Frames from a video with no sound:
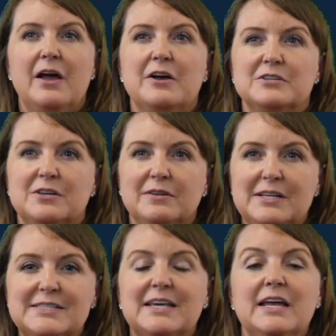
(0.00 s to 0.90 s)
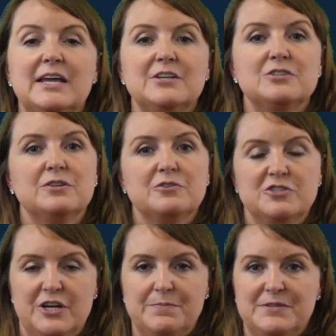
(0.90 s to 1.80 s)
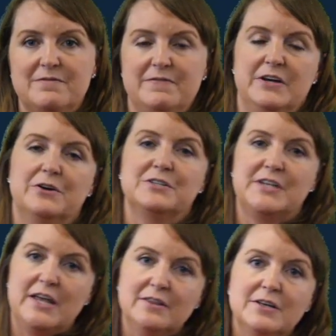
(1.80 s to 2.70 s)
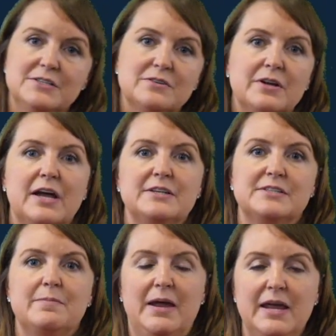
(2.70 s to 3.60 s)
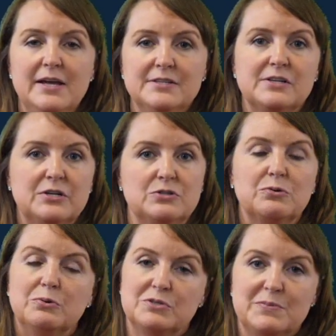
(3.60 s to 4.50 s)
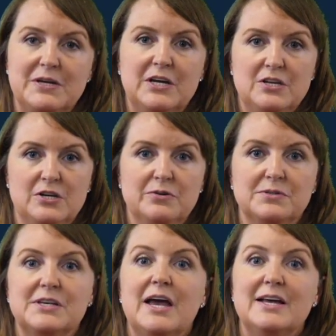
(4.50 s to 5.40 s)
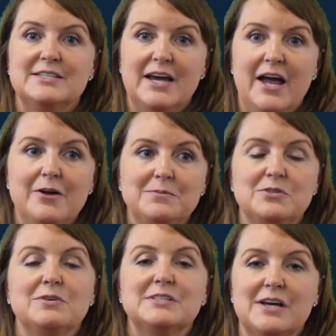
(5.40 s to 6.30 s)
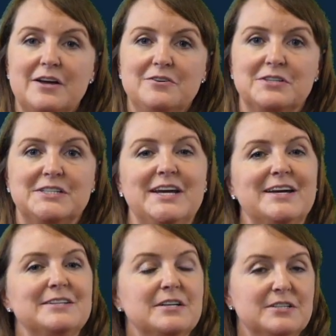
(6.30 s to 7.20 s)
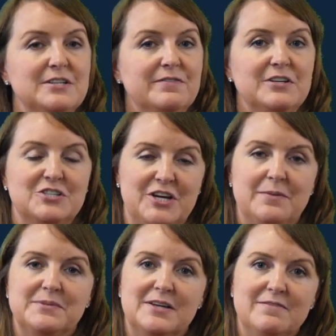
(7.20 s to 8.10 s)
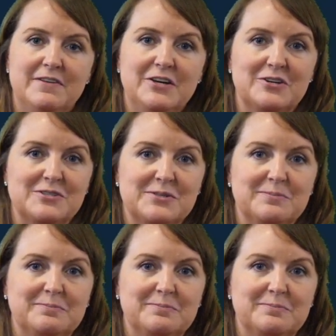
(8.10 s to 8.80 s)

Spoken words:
So let's get into those shapes and figures, and let's look at some hands-on tools we can use to help students understand different shapes and figures.